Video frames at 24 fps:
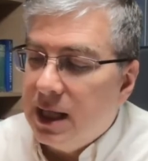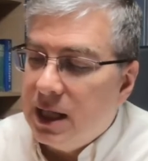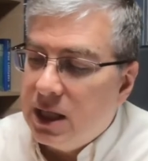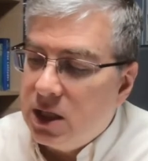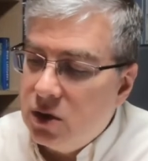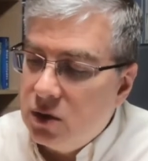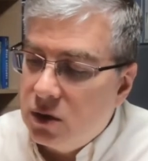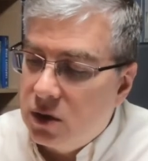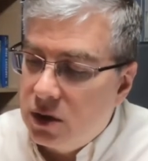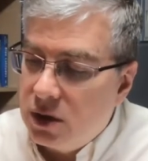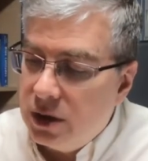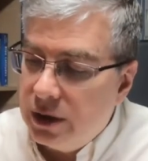
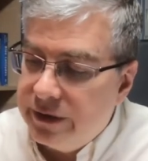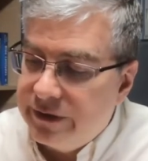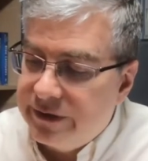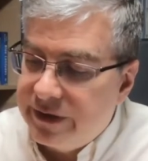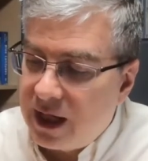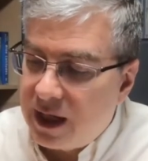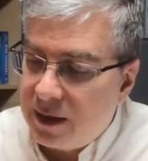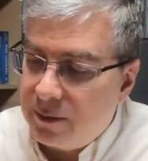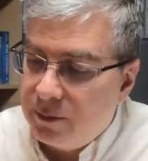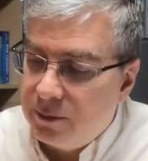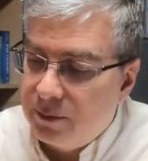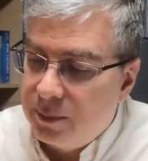You could
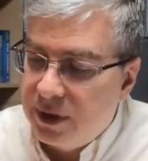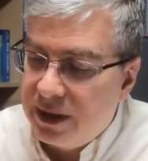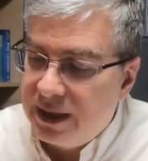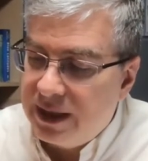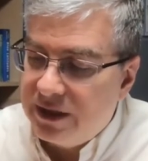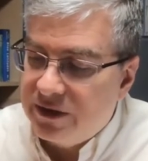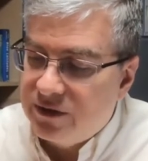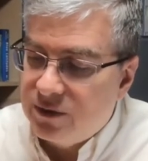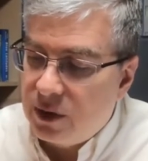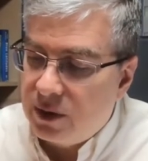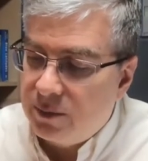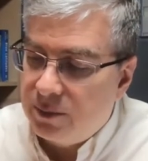say,
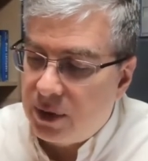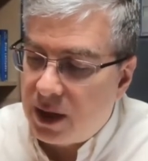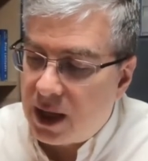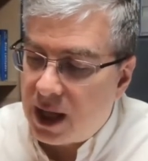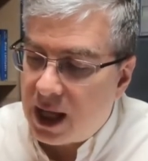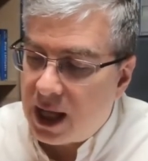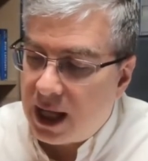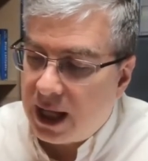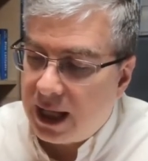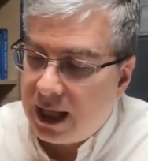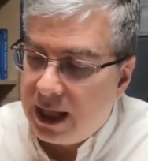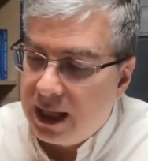please
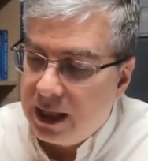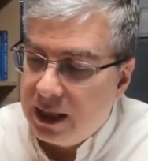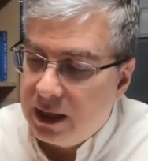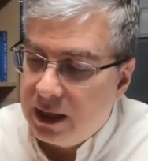reply